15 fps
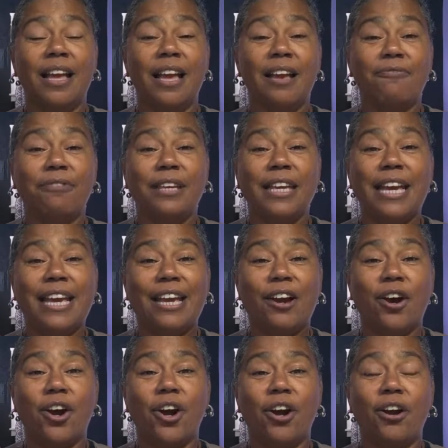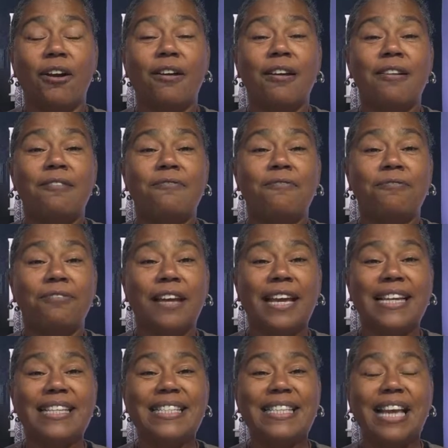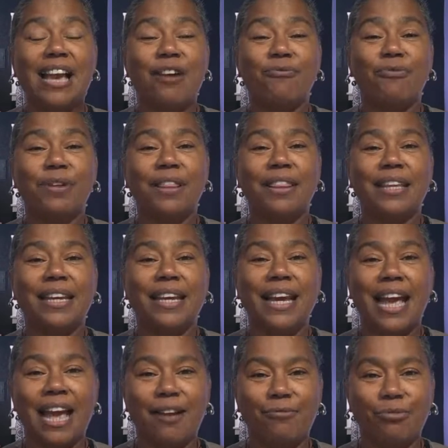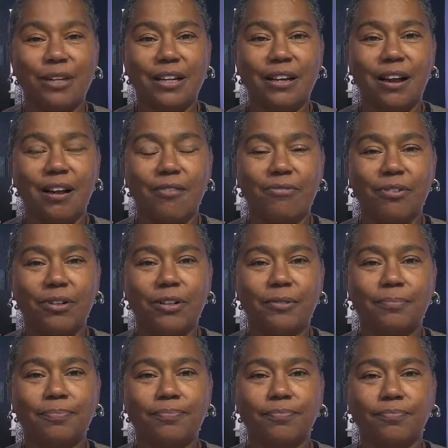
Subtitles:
FEAR, face everything and recover.